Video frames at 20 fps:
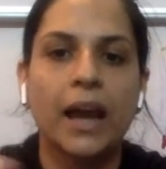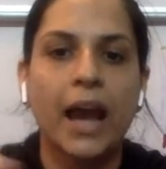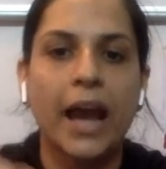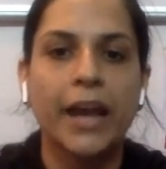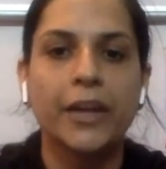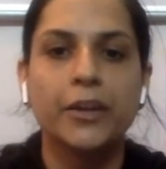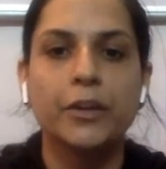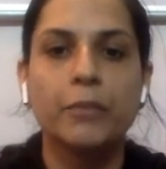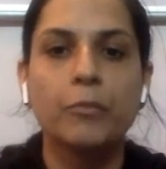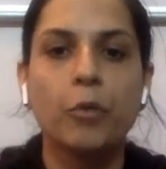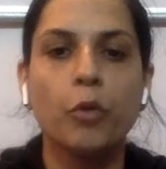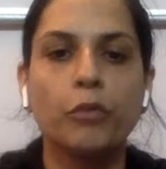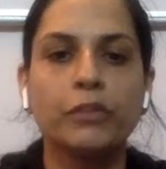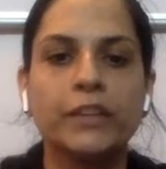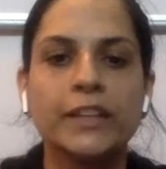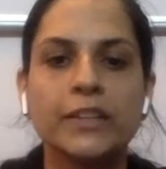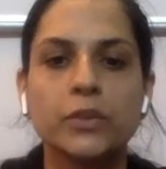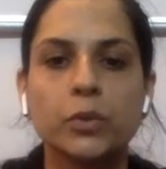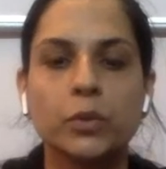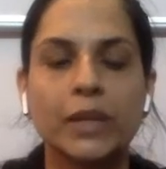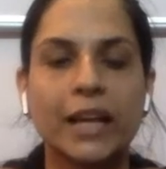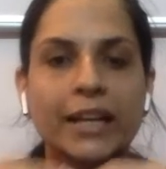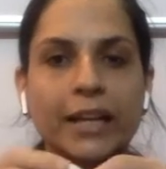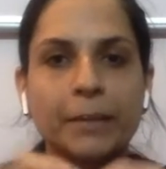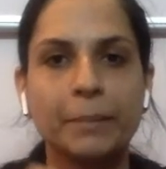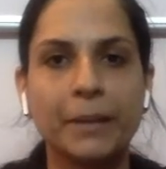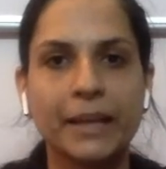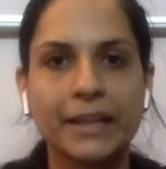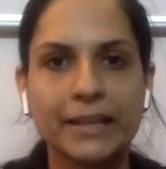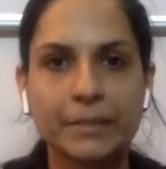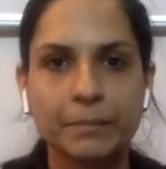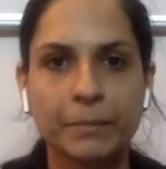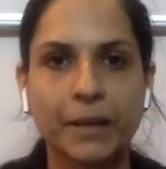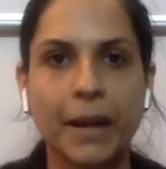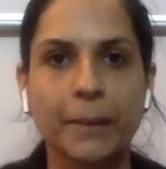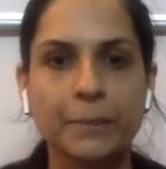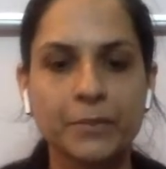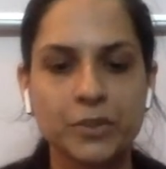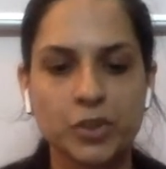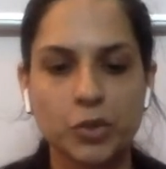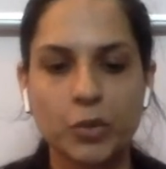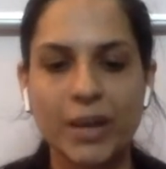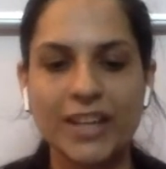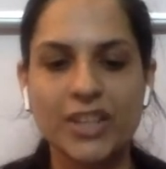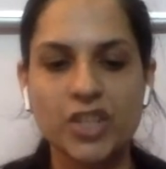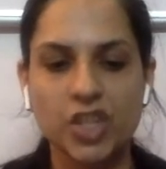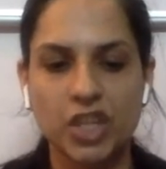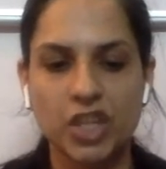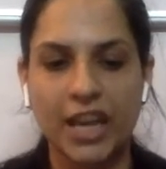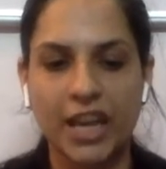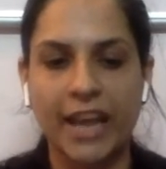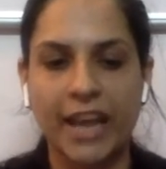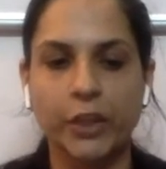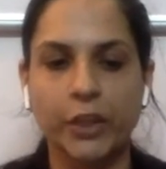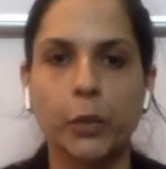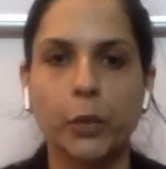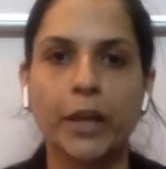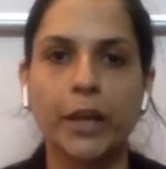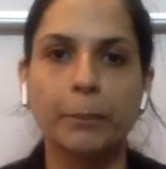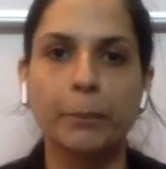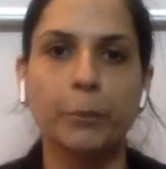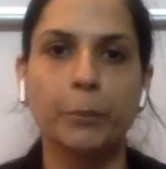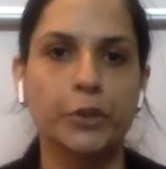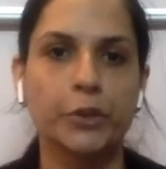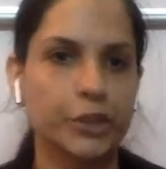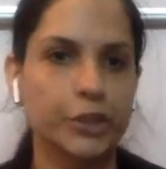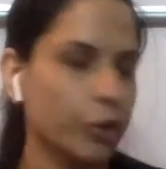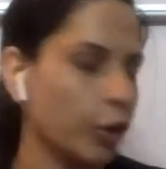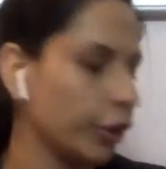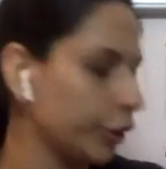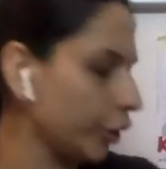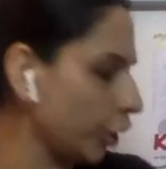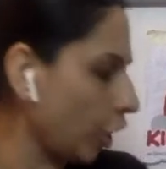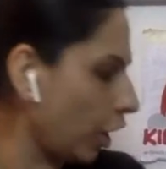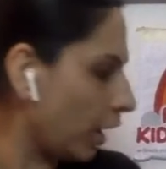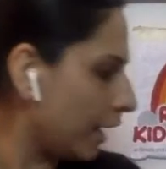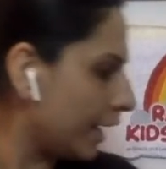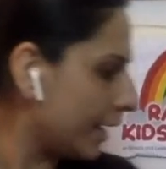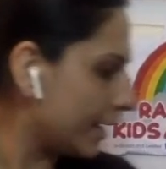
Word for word: I removed this so that it becomes stretchy and you can put it on your